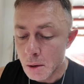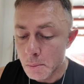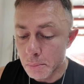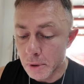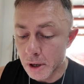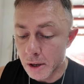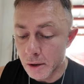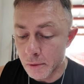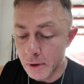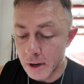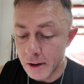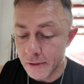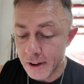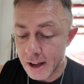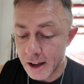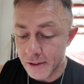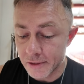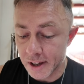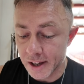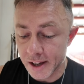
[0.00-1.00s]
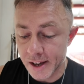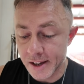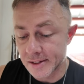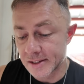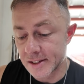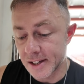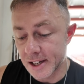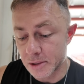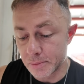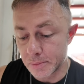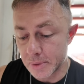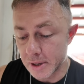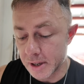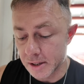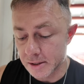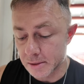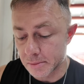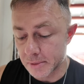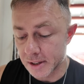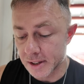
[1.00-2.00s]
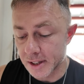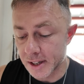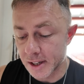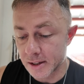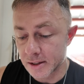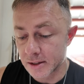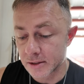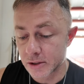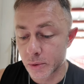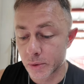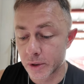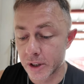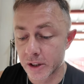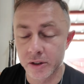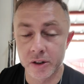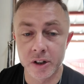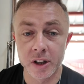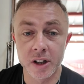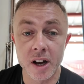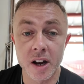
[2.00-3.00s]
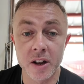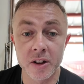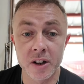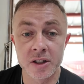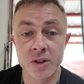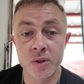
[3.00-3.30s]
But whenever I have like SCHB or something like that, it's $20, $30.